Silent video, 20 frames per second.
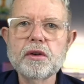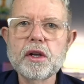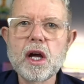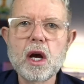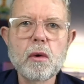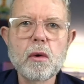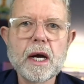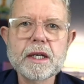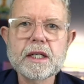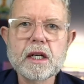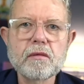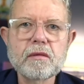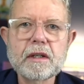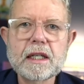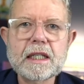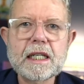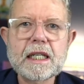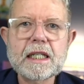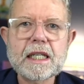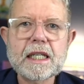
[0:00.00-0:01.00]
no, I don't
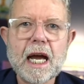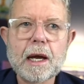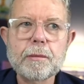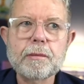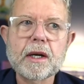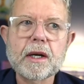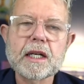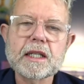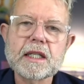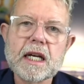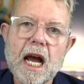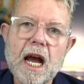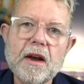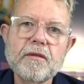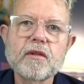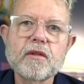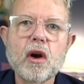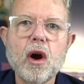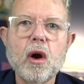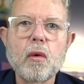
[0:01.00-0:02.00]
really need that because
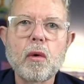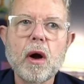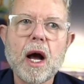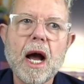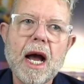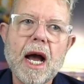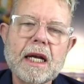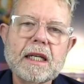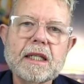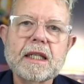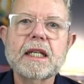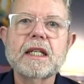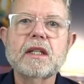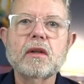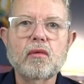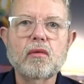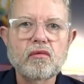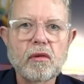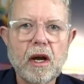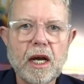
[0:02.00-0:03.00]
I've got what I
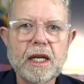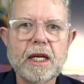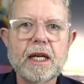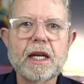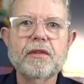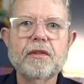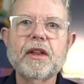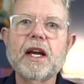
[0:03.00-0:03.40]
need right here.